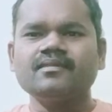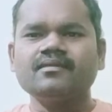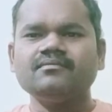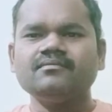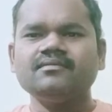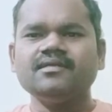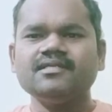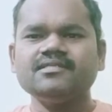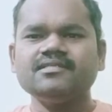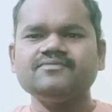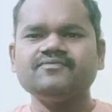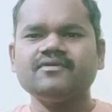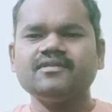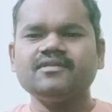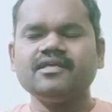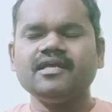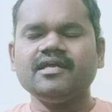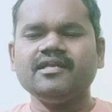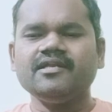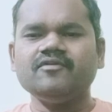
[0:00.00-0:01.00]
that is for
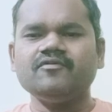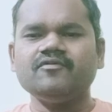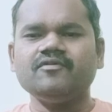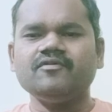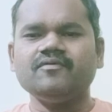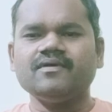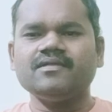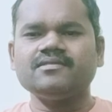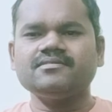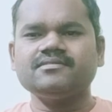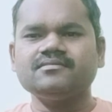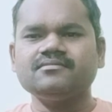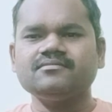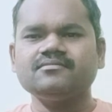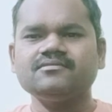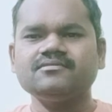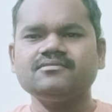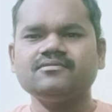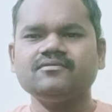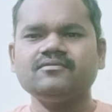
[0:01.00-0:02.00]
the individuals.
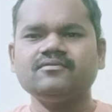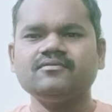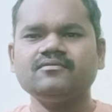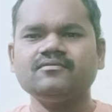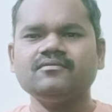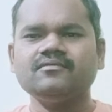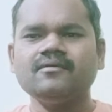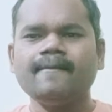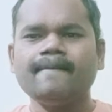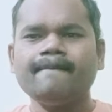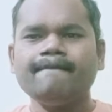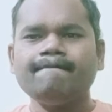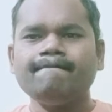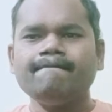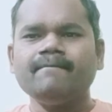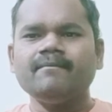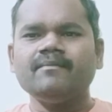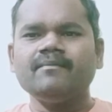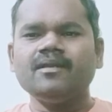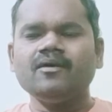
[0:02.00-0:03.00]
So
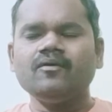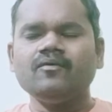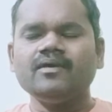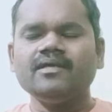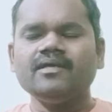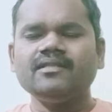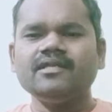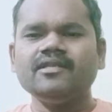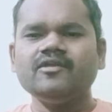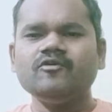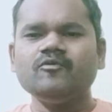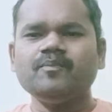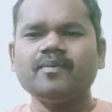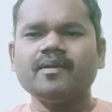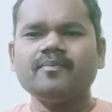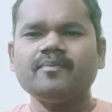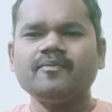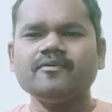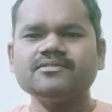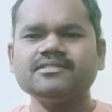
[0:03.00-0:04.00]
now in the new
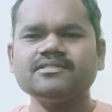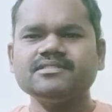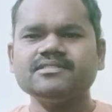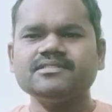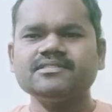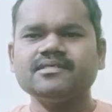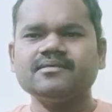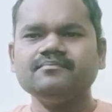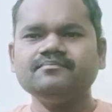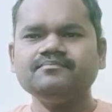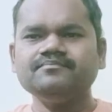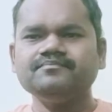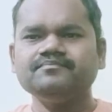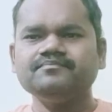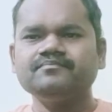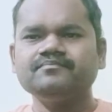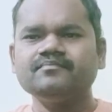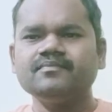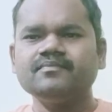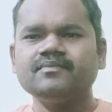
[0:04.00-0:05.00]
proposed system
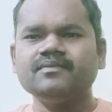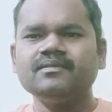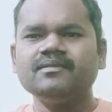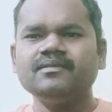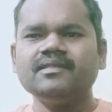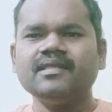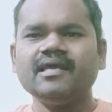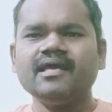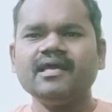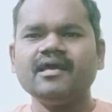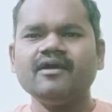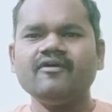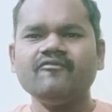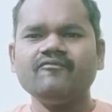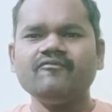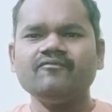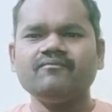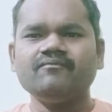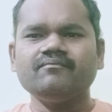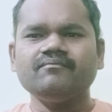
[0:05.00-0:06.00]
they have
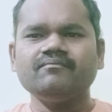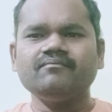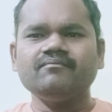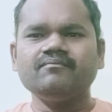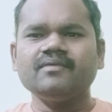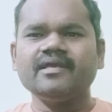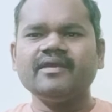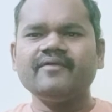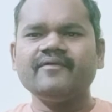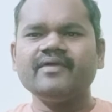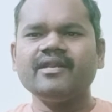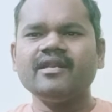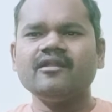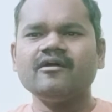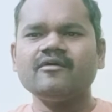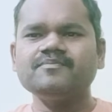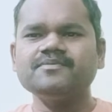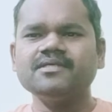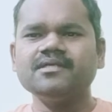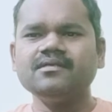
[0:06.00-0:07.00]
given an
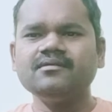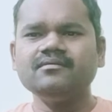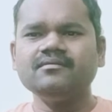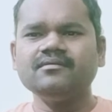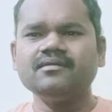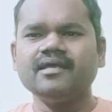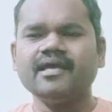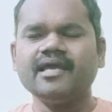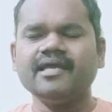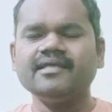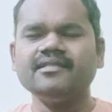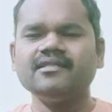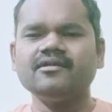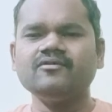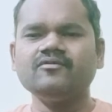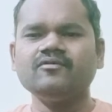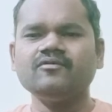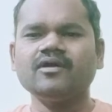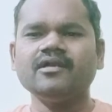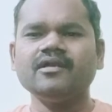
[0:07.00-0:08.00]
option either
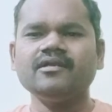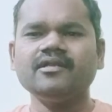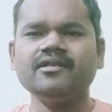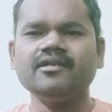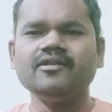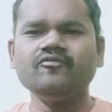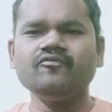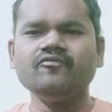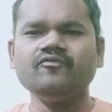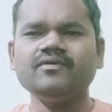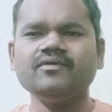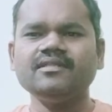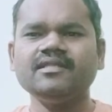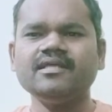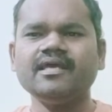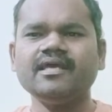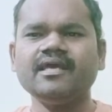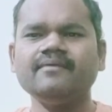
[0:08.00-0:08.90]
to continue with the